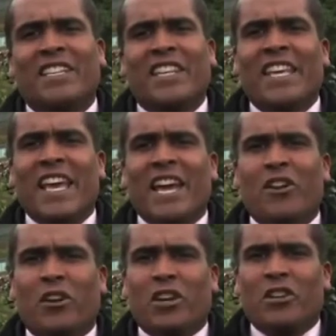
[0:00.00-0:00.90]
is in the air,
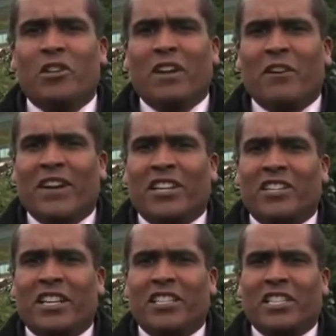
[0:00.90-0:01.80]
not a huge amount of
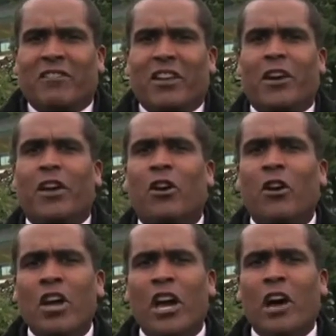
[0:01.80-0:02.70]
action necessarily going
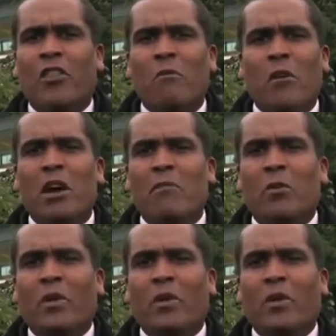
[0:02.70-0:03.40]
along at the moment.